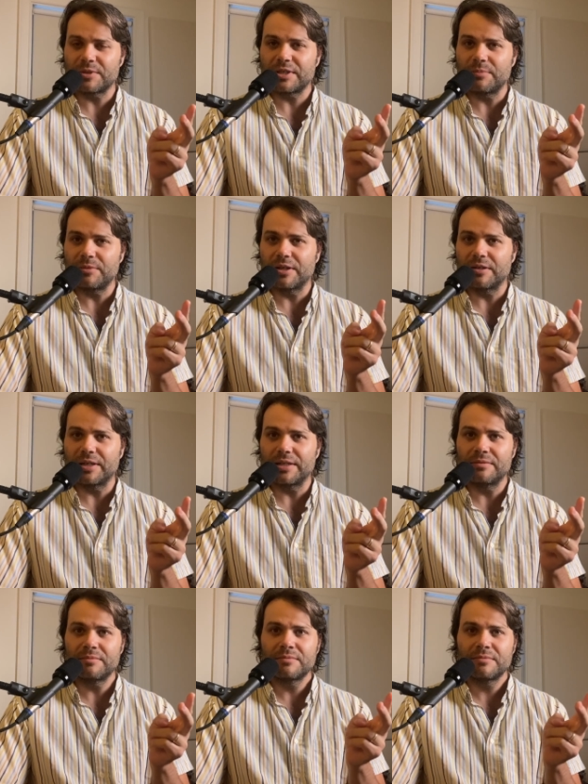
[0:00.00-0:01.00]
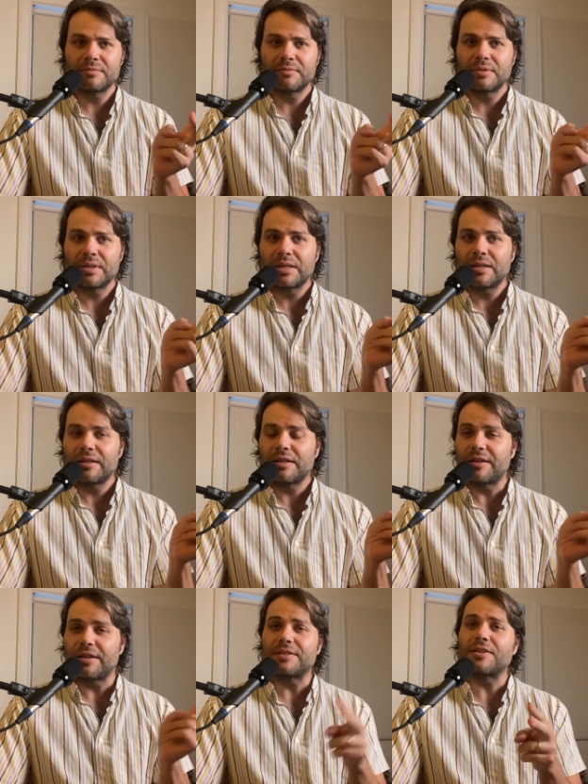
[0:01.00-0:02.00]
keep going,
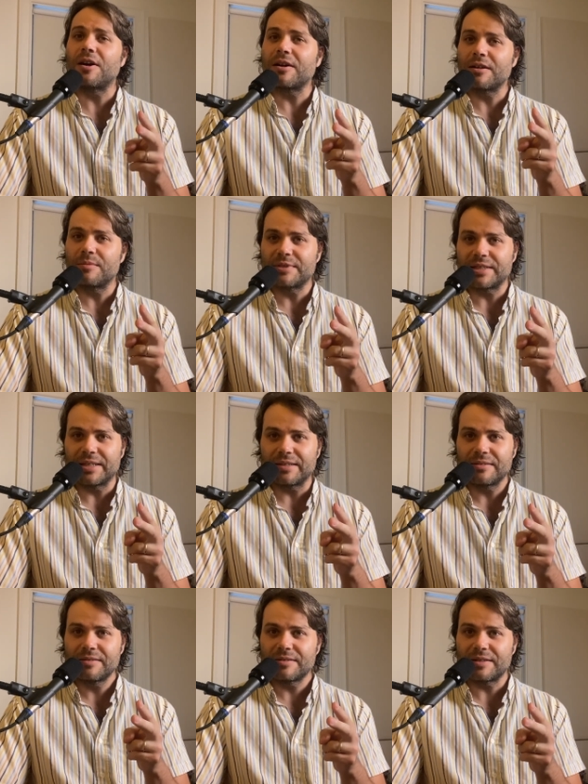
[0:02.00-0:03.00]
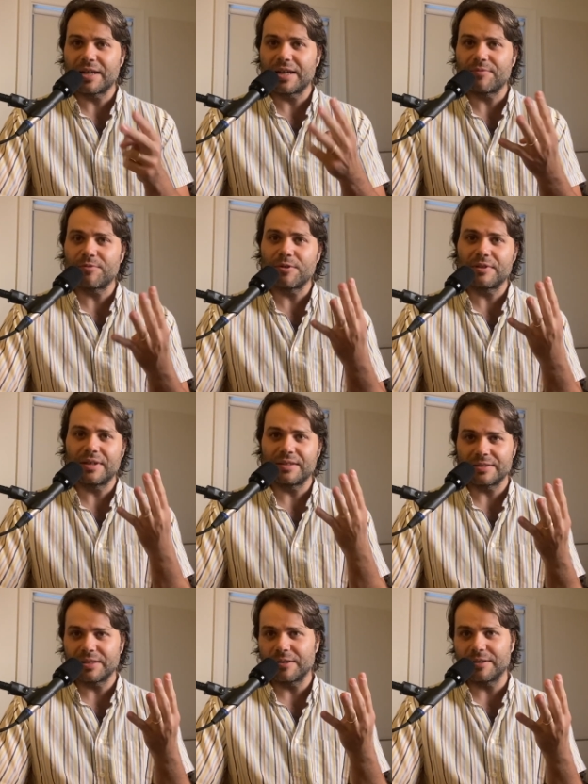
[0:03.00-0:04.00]
and the guitar comes in. So now you have four
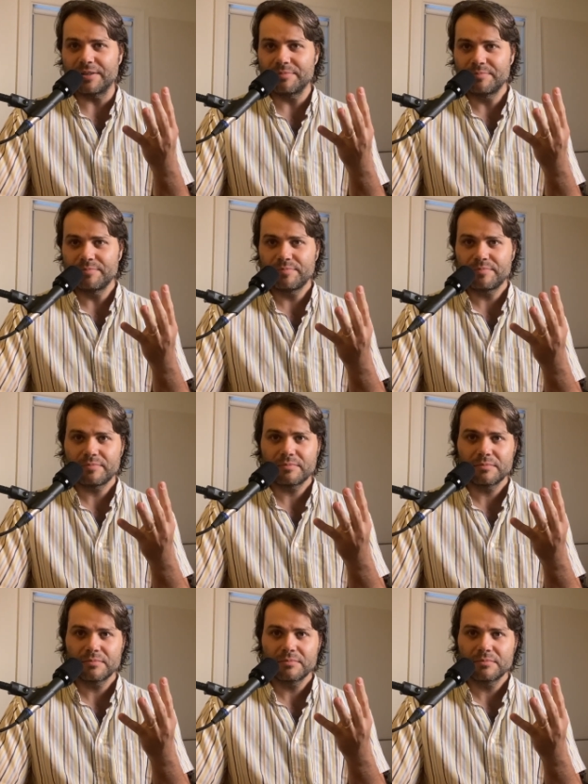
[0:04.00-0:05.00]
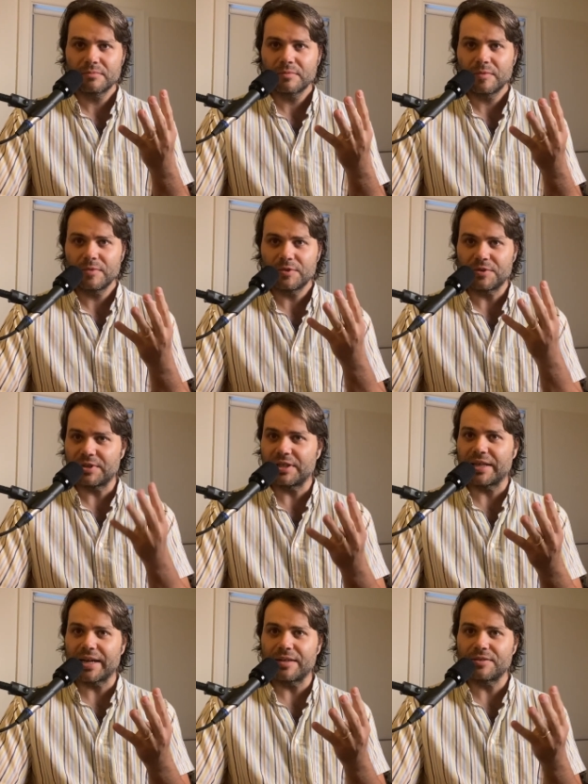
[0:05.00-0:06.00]
things going. Did you see
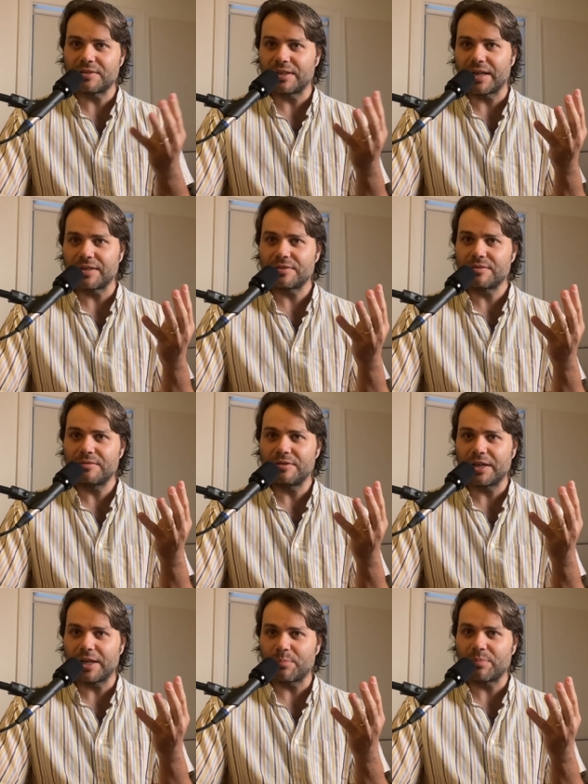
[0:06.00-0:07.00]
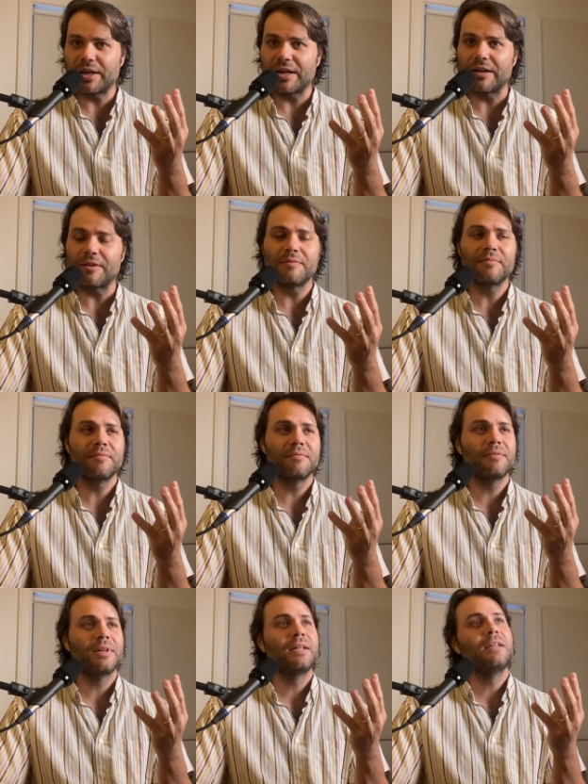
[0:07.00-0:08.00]
that? So you got a pair.
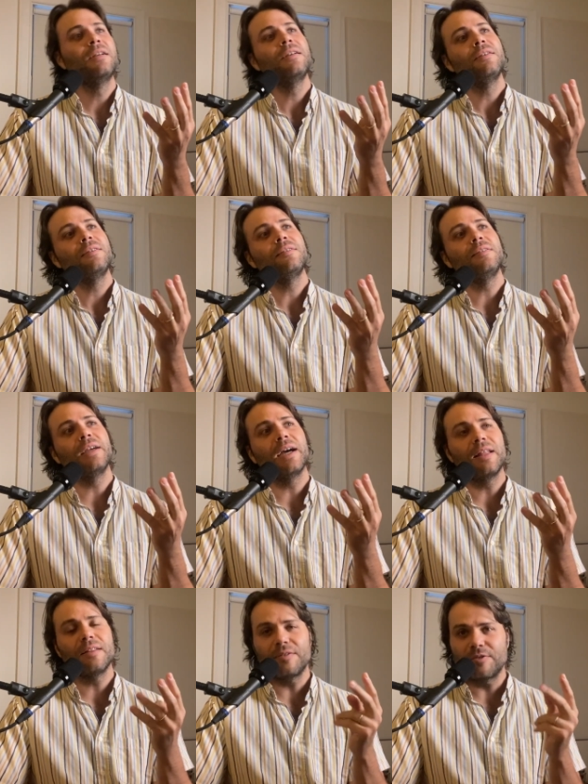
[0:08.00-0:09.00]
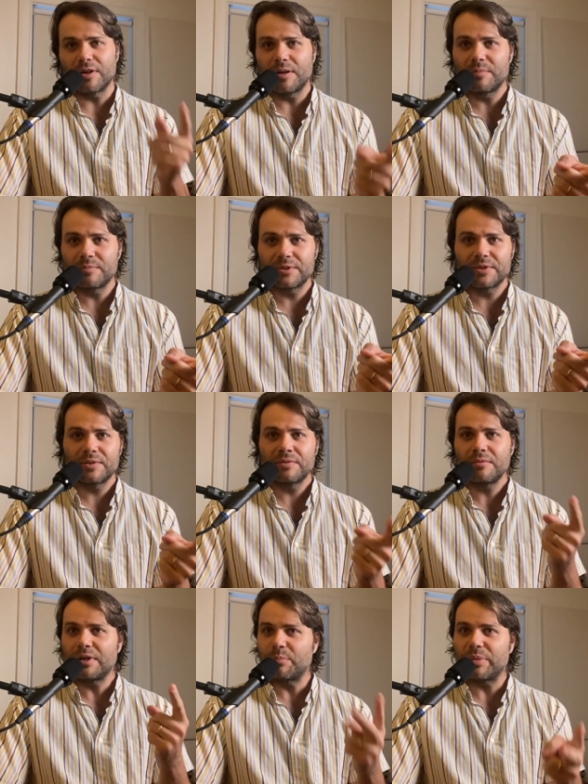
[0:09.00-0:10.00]
You got the drums
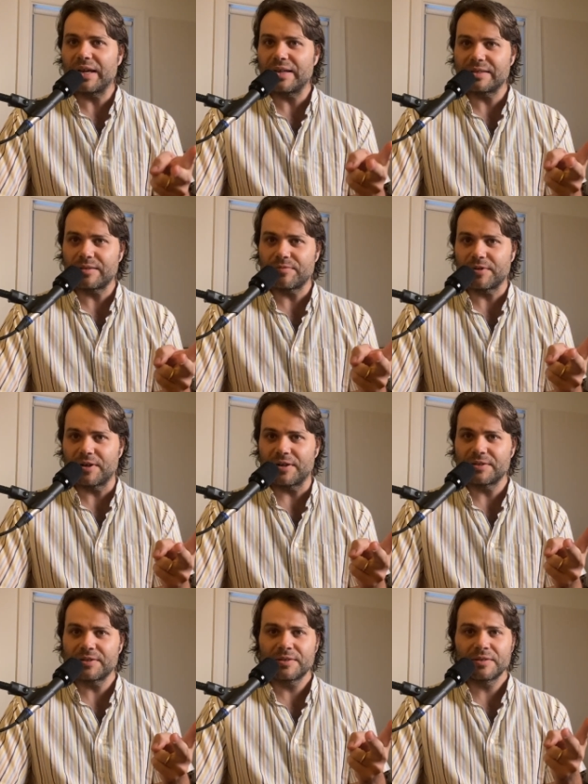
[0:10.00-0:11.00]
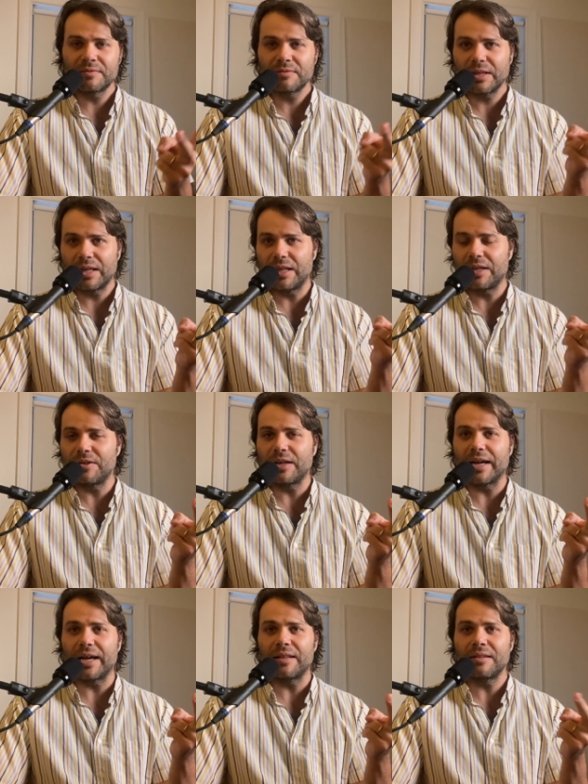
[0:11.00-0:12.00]
and bass at first, and then you
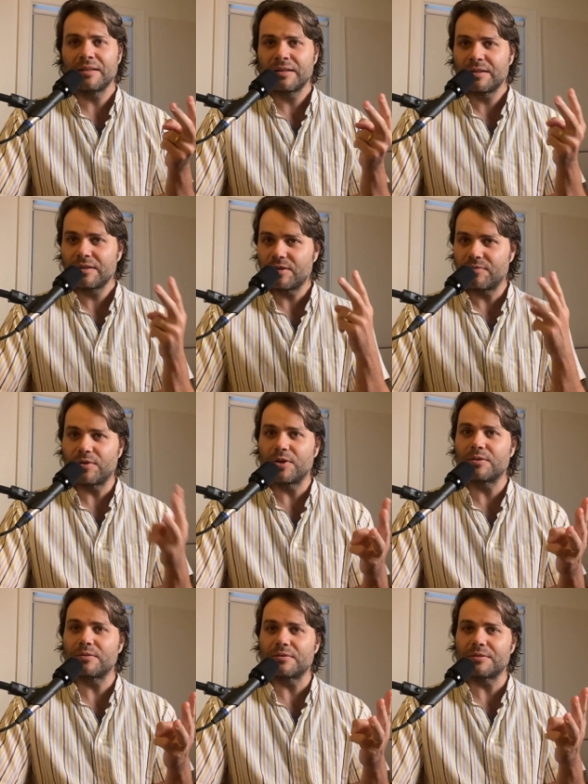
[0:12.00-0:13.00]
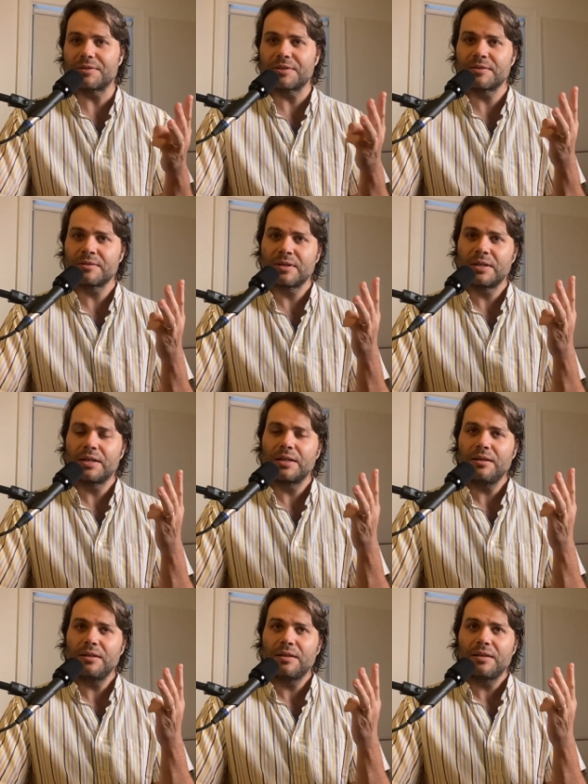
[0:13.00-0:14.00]
got the vocals
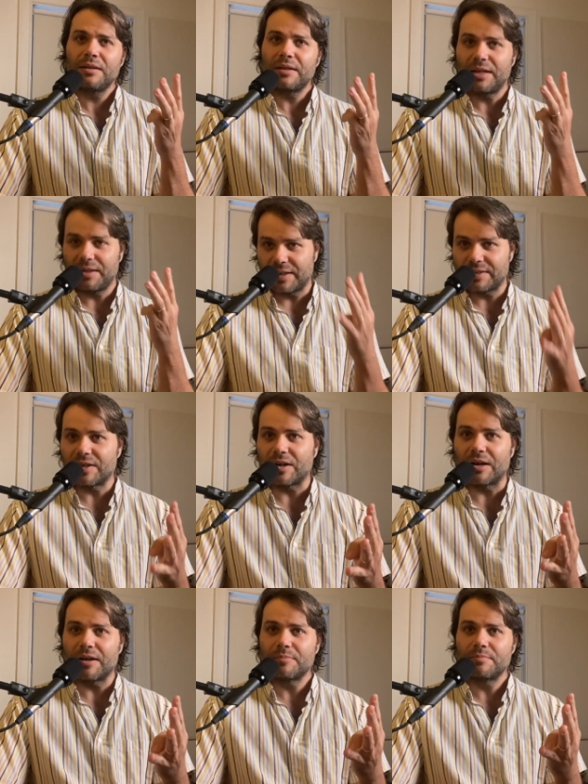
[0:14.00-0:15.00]
and the guitar.